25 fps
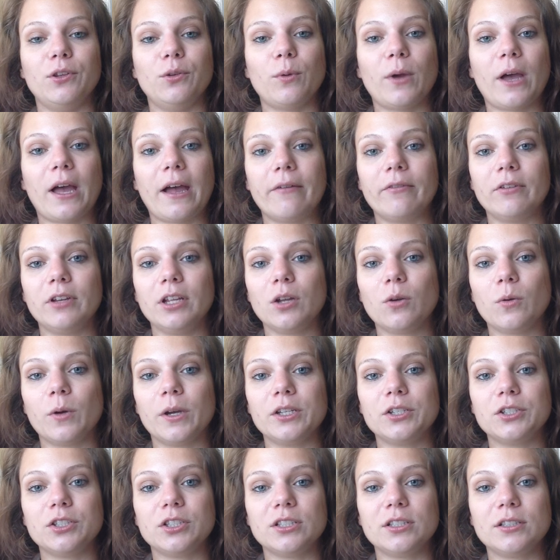you have any
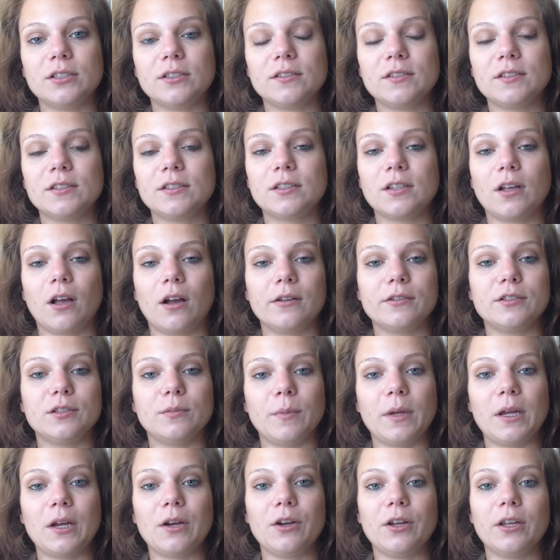questions, talk to
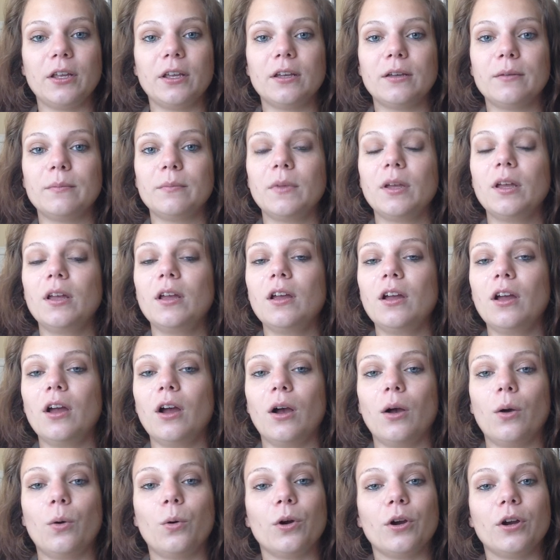Miriam,
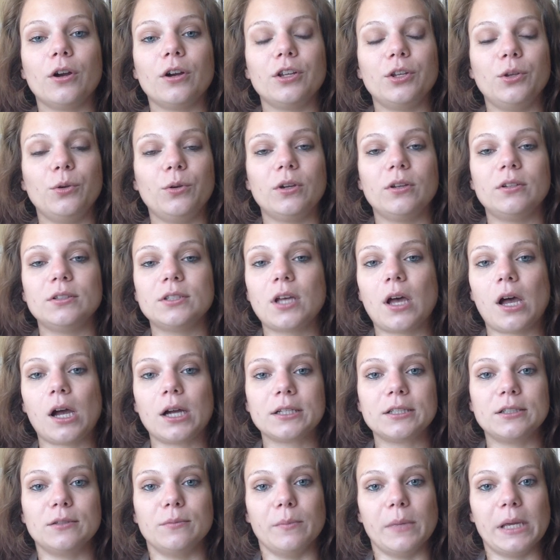or you can
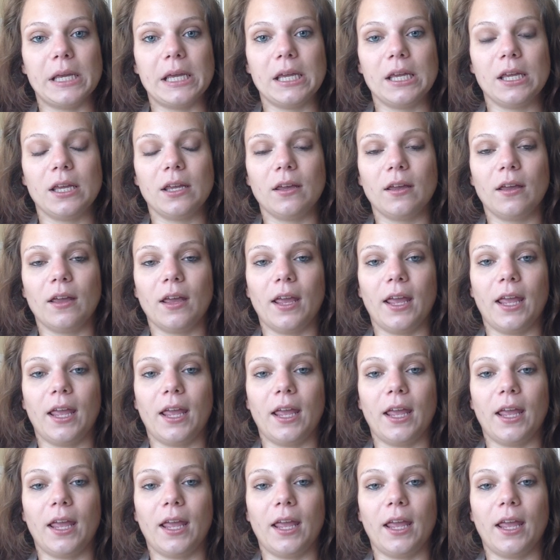talk to me,